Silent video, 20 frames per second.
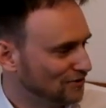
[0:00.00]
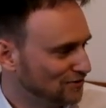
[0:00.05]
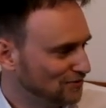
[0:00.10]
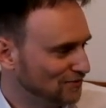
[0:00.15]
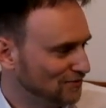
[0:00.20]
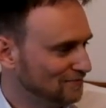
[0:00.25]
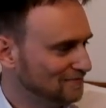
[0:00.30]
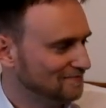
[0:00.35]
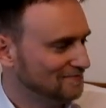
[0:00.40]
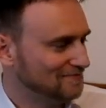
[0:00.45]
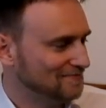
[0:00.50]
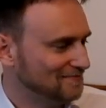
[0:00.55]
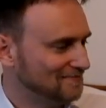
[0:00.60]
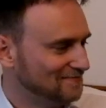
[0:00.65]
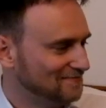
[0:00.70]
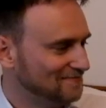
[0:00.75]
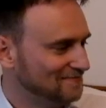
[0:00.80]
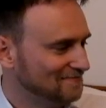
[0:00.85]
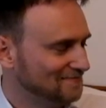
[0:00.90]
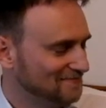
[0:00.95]
you?
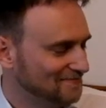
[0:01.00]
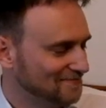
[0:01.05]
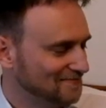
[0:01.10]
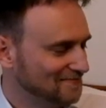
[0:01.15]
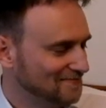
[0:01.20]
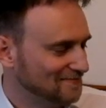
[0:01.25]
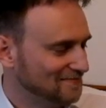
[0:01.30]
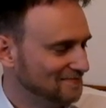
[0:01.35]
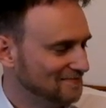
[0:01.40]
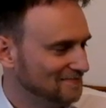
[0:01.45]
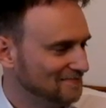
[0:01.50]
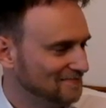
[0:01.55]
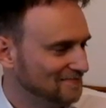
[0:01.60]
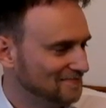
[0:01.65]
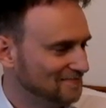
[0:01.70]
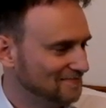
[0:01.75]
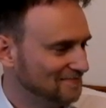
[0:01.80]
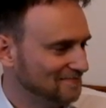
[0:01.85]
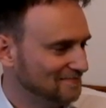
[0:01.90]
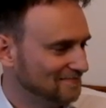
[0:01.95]
Well, I'm a
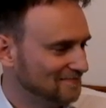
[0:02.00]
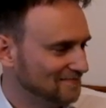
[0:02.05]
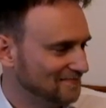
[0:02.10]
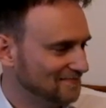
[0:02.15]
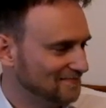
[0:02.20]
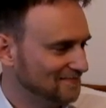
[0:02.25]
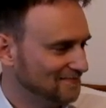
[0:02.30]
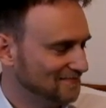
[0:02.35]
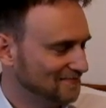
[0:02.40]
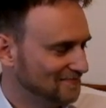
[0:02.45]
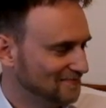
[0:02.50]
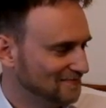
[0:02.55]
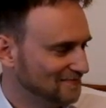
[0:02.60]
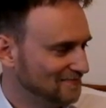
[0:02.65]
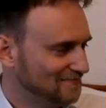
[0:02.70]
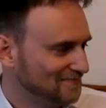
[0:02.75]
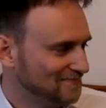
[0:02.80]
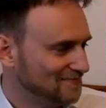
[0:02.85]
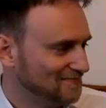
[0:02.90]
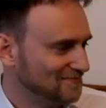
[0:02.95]
little bit green,
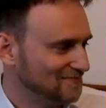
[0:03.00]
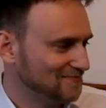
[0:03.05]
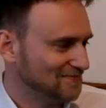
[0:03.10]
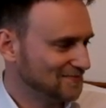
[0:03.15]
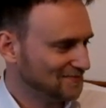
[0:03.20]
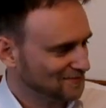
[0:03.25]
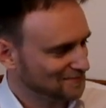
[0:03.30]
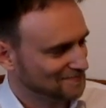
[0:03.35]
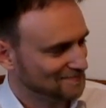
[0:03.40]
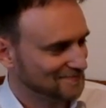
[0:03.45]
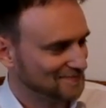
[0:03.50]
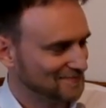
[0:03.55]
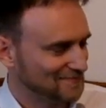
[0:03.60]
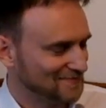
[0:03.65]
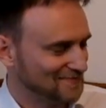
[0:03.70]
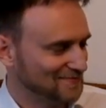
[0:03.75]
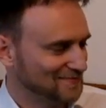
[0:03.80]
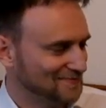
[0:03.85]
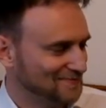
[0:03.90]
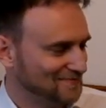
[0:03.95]
but uh, everything
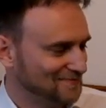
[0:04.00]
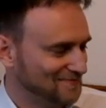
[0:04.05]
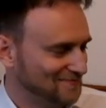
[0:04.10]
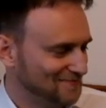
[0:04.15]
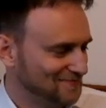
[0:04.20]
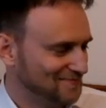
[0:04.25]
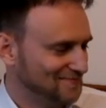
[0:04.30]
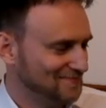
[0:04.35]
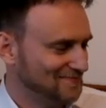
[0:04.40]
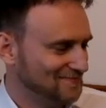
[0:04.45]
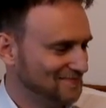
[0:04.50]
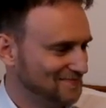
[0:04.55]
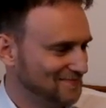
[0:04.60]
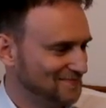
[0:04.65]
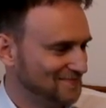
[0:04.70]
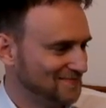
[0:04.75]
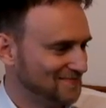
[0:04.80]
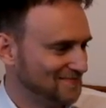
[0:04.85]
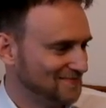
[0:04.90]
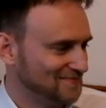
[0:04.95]
else is pretty
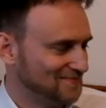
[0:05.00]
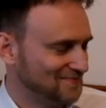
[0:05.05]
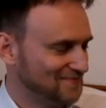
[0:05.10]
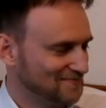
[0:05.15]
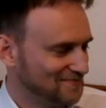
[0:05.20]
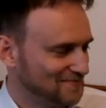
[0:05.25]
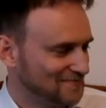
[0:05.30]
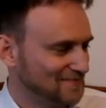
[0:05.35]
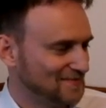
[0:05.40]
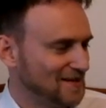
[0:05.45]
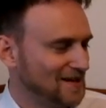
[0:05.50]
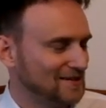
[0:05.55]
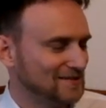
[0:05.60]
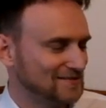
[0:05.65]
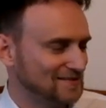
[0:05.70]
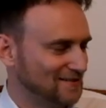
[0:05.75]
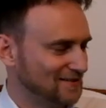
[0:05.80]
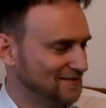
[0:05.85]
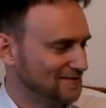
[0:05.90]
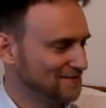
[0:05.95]
good. The
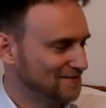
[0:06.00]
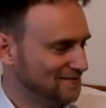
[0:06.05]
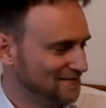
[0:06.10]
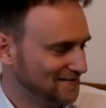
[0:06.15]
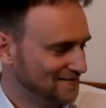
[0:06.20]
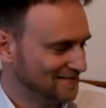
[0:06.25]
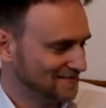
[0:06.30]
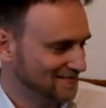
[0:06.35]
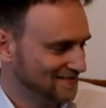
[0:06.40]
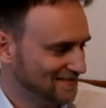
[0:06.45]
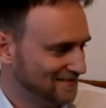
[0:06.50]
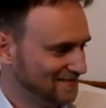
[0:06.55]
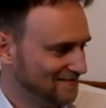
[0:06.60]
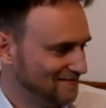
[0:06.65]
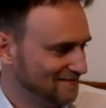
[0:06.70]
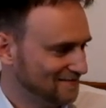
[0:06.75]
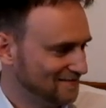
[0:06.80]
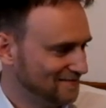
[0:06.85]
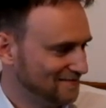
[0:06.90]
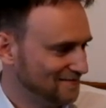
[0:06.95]
channel is doing fine,
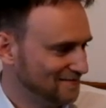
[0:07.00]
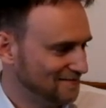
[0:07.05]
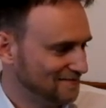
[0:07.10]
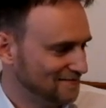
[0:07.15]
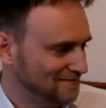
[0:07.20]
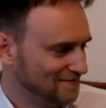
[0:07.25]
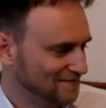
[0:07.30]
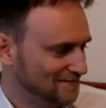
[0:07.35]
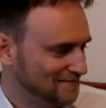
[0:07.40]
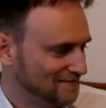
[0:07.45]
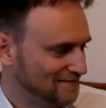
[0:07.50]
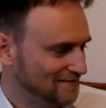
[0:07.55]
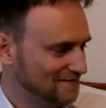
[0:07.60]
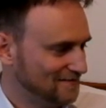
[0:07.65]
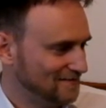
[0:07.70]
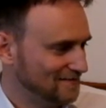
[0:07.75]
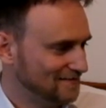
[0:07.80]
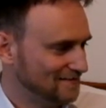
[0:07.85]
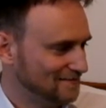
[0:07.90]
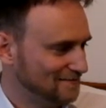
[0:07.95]
and I think your
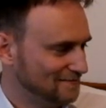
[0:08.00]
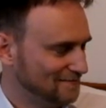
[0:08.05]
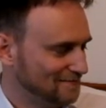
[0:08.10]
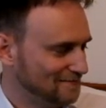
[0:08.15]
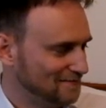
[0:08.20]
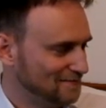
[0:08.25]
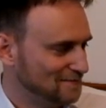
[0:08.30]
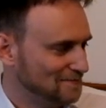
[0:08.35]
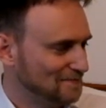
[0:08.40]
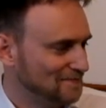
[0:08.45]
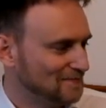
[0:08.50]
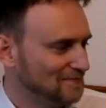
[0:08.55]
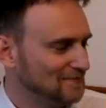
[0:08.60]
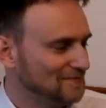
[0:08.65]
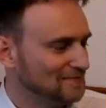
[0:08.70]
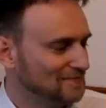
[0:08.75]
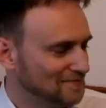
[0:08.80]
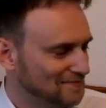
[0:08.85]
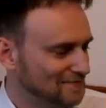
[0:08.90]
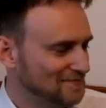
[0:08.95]
channel is also
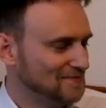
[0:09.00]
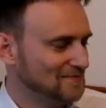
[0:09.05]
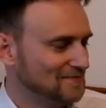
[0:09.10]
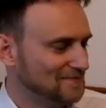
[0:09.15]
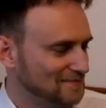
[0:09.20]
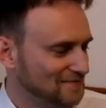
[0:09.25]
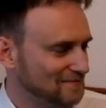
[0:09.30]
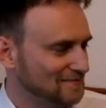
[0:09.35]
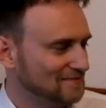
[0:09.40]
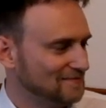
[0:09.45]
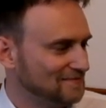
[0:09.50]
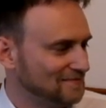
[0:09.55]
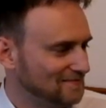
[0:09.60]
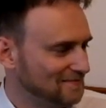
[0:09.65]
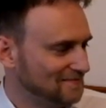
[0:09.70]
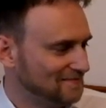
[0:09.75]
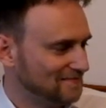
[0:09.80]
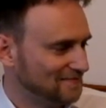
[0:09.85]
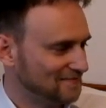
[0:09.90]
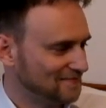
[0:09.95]
doing a
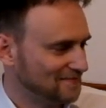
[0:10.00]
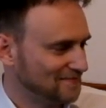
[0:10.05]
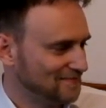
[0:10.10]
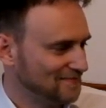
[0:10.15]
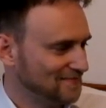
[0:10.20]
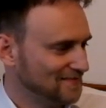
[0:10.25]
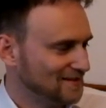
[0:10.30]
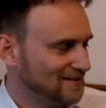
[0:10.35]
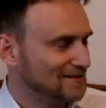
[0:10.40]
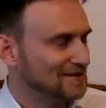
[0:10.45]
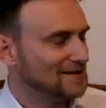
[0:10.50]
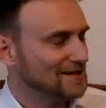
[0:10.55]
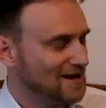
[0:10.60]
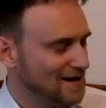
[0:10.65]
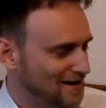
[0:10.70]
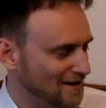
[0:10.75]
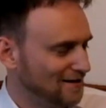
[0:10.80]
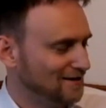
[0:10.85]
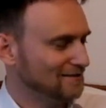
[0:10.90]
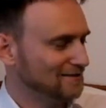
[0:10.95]
fantastic job.
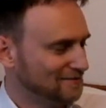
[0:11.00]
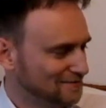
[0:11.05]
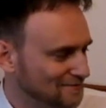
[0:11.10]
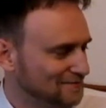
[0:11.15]
Yeah,